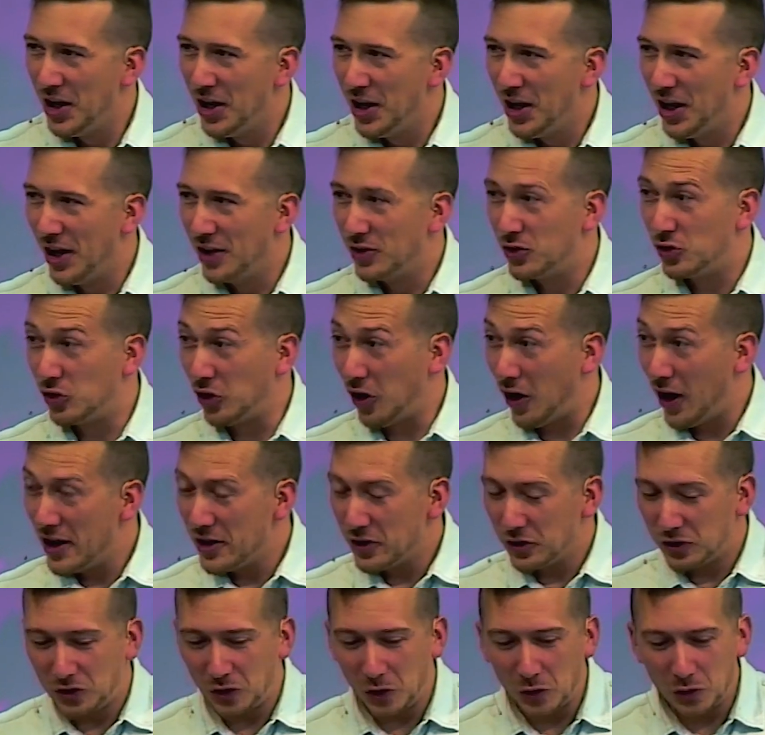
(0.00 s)
A
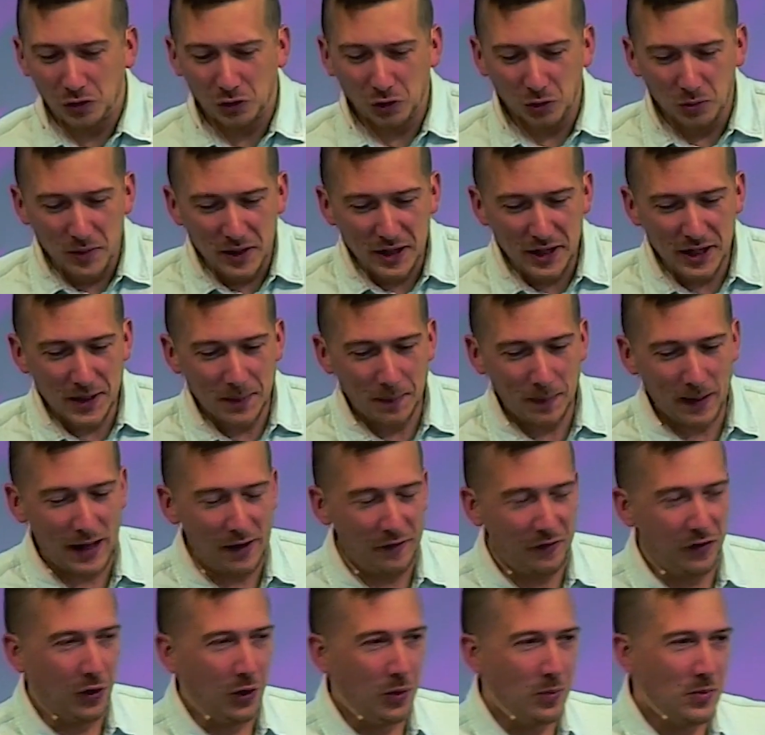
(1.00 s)
giant social media
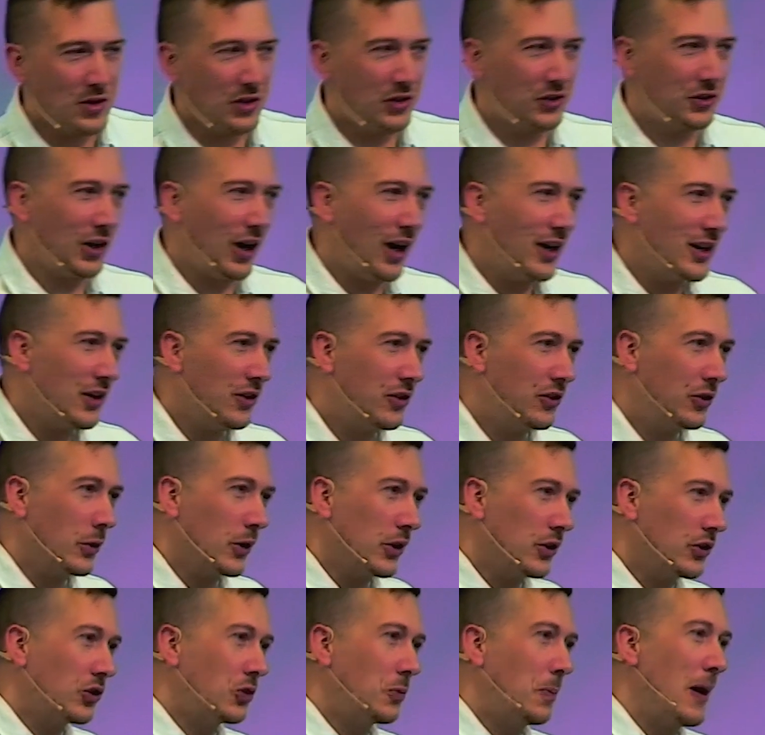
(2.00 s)
platform decided to
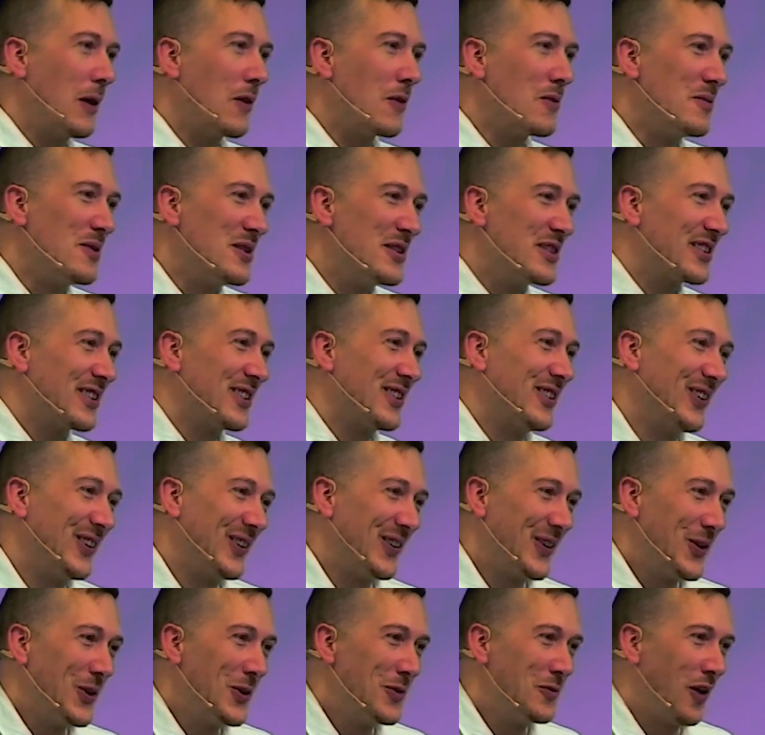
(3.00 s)
experiment
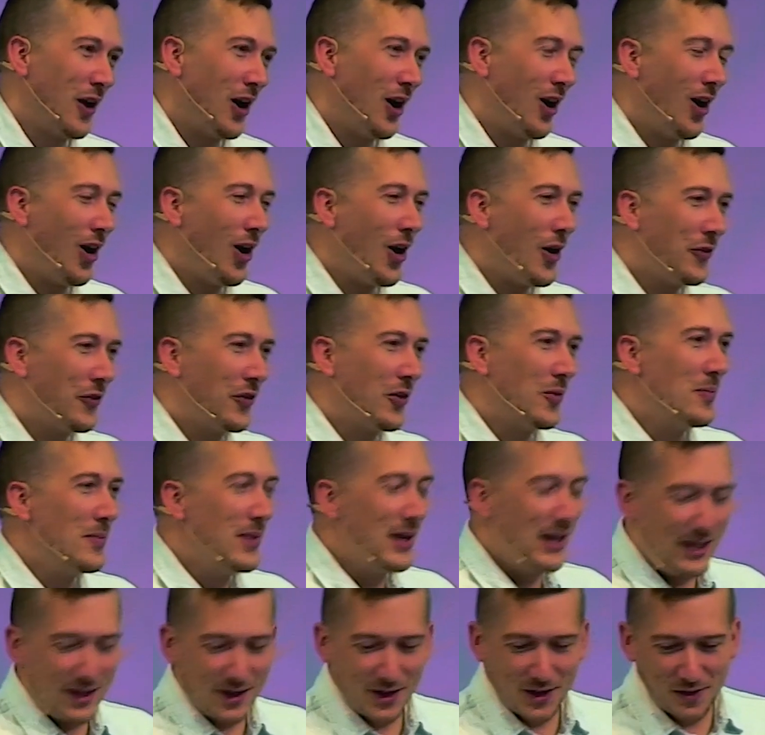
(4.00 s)
on over half a
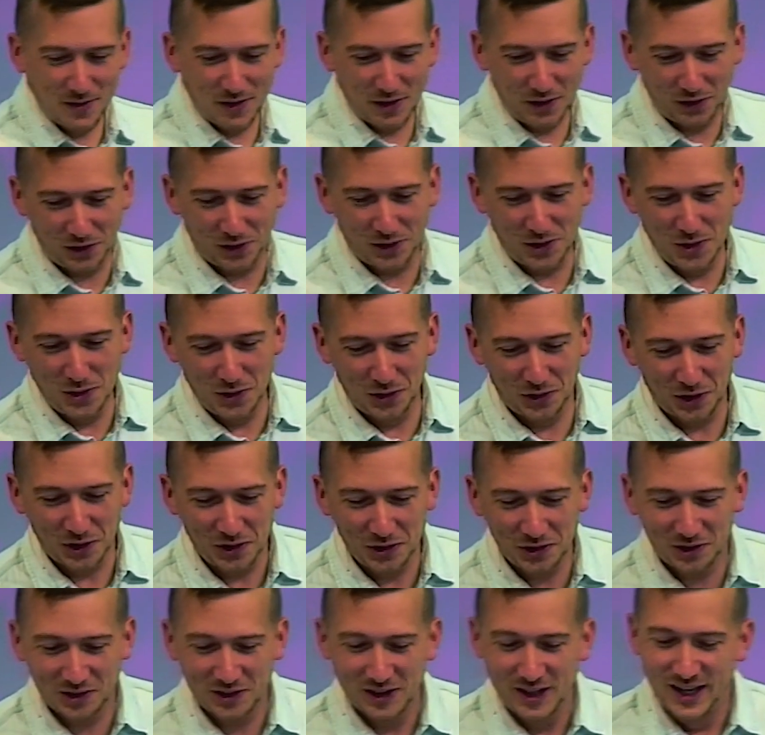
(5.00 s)
million of its
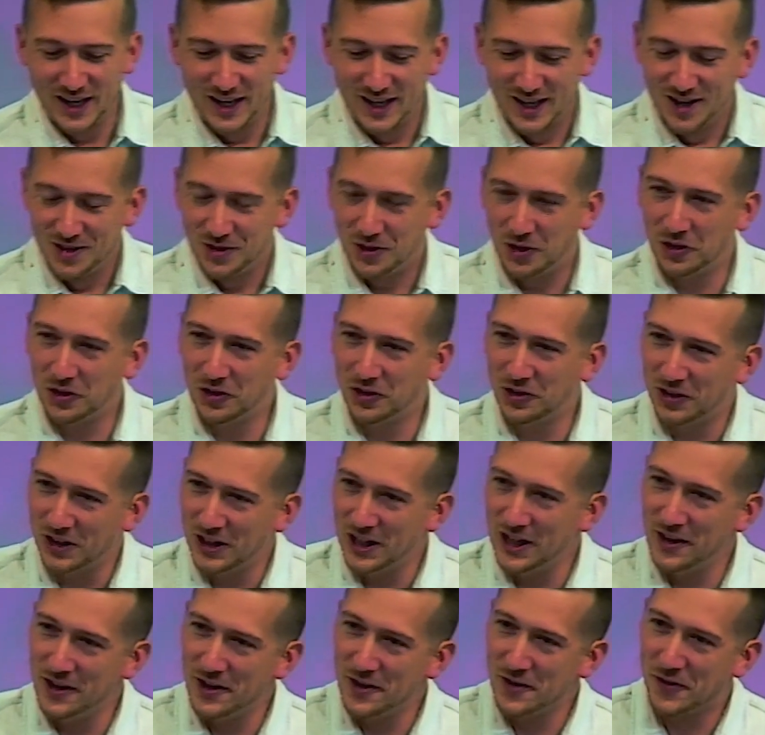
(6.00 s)
users to
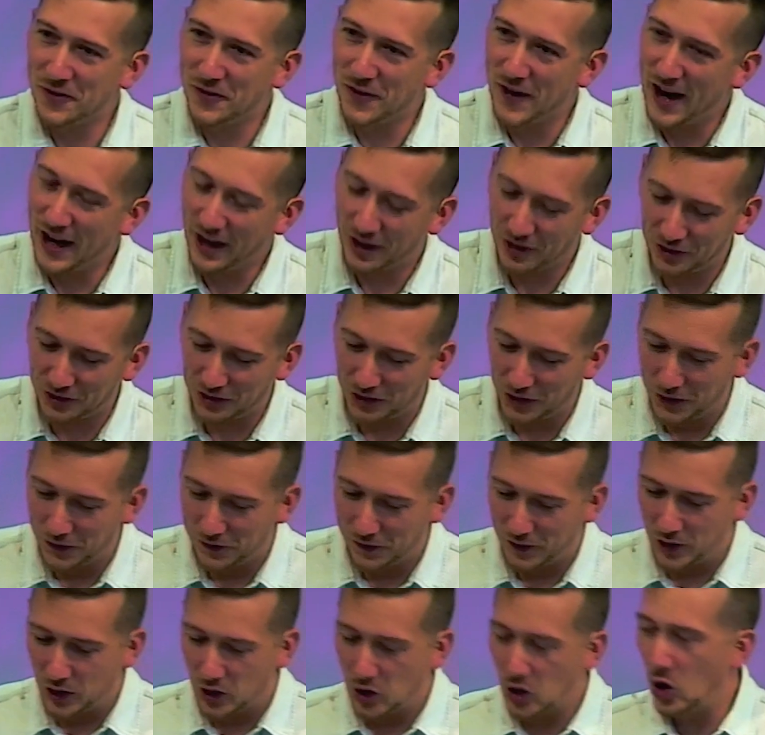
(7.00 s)
see the effects
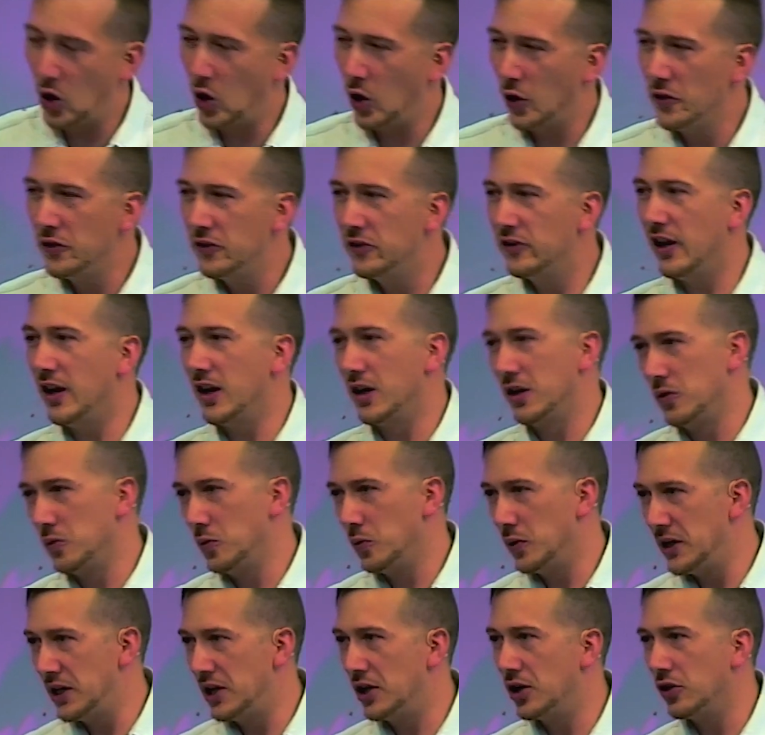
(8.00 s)
of the content
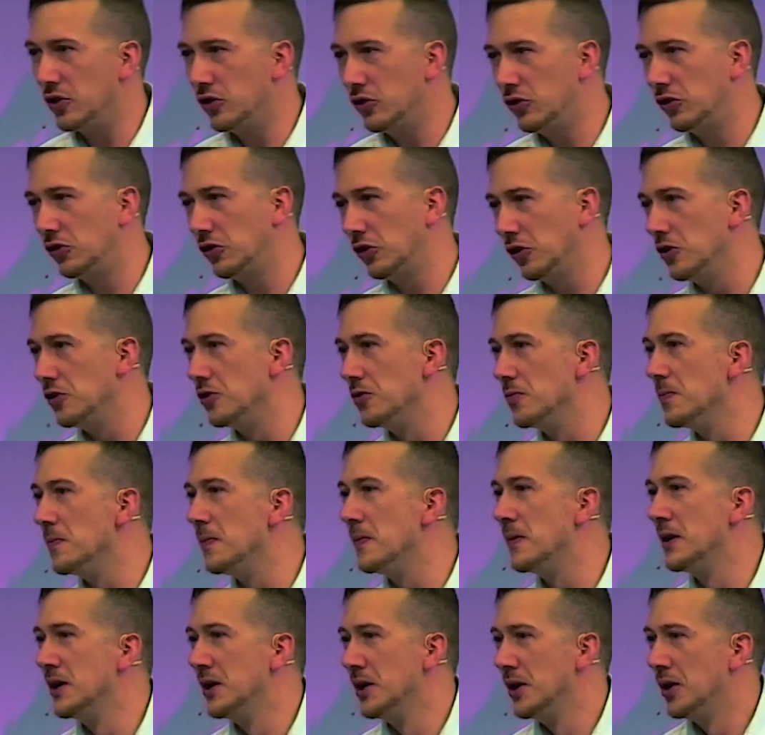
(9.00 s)
we
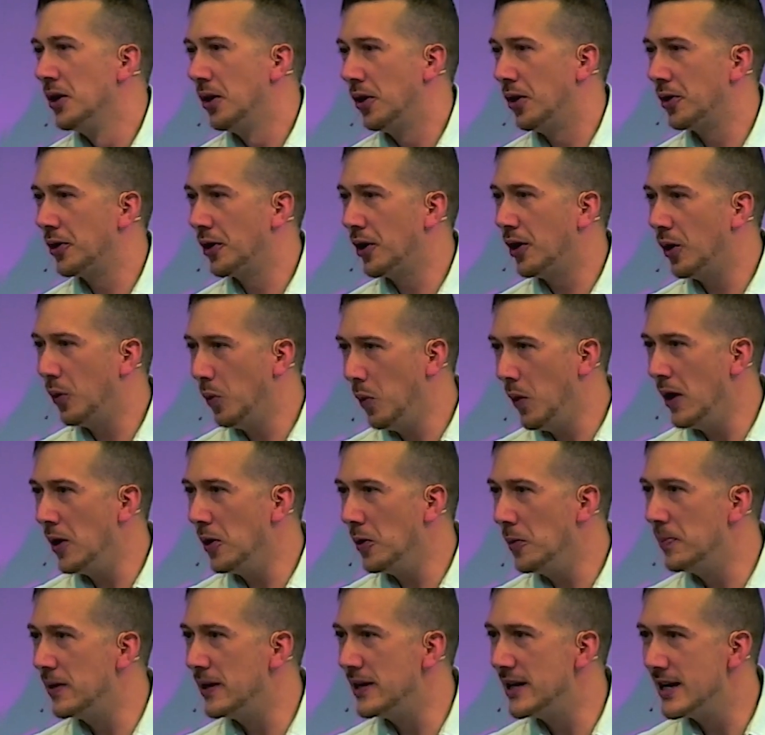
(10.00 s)
consume on our well
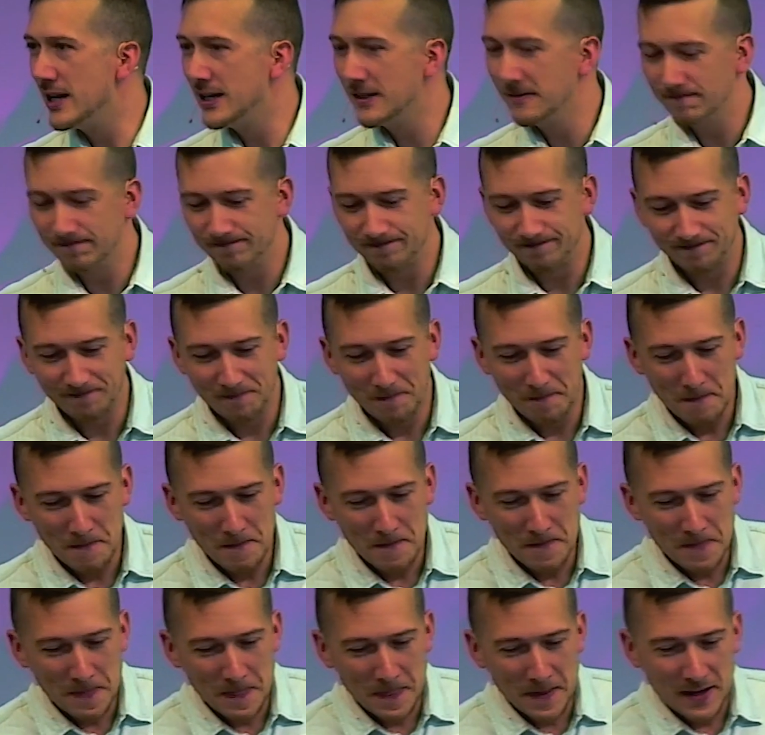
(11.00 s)
being.
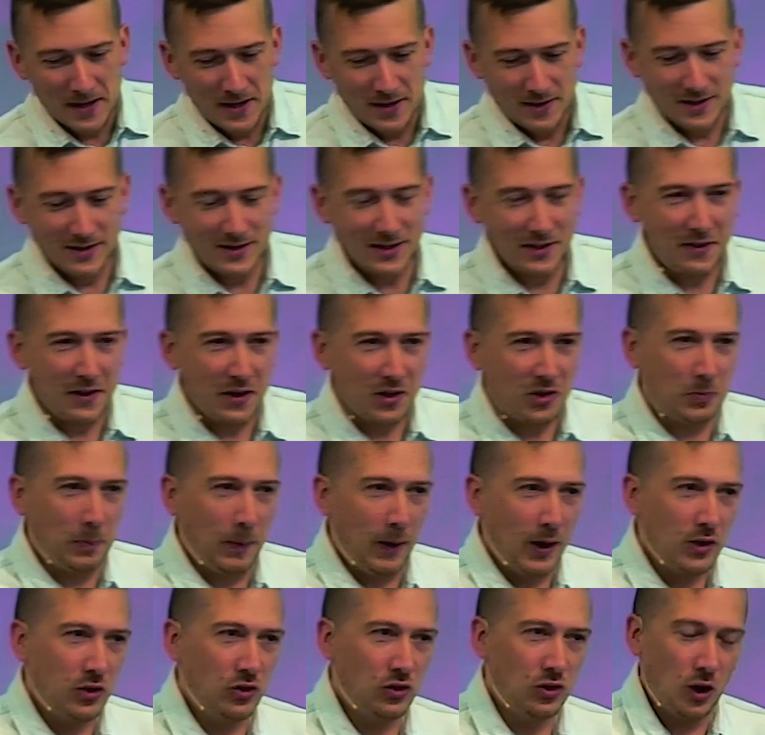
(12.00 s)
They did this
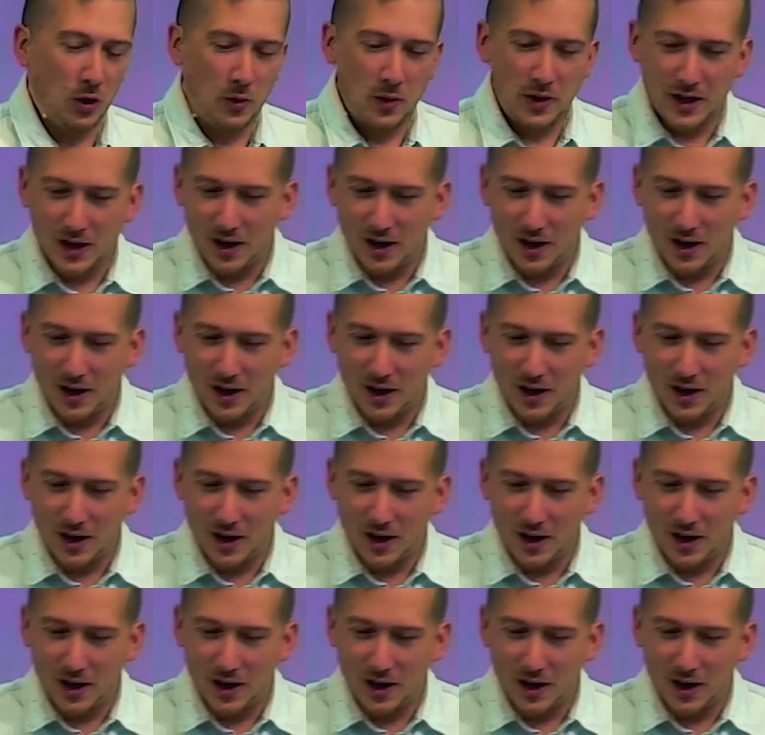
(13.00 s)
by showing